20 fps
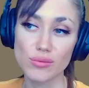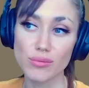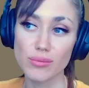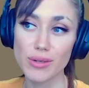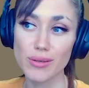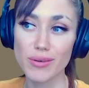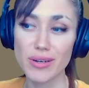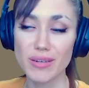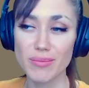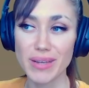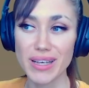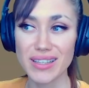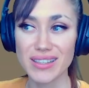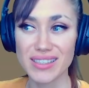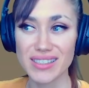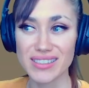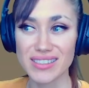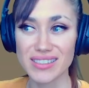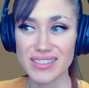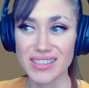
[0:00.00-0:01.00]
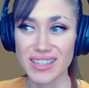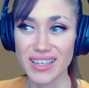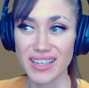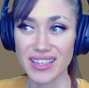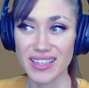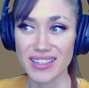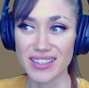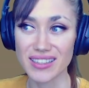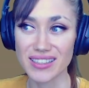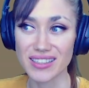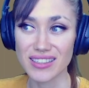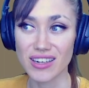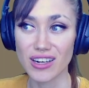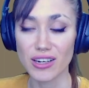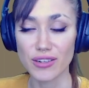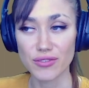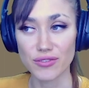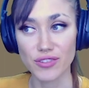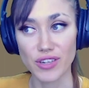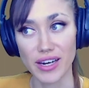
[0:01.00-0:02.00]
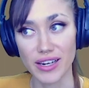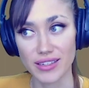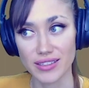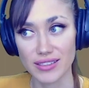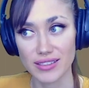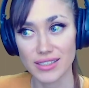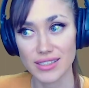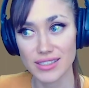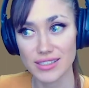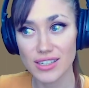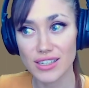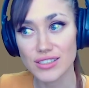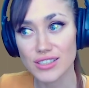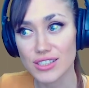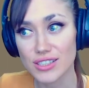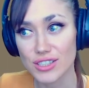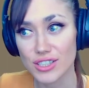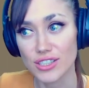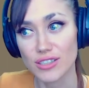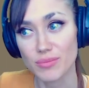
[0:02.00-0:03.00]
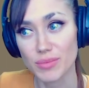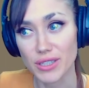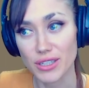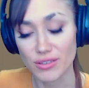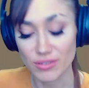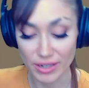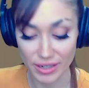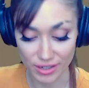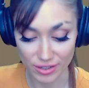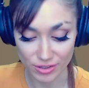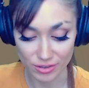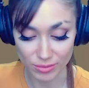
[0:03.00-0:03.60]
We want to make this like our friend. It's not just going to be a regular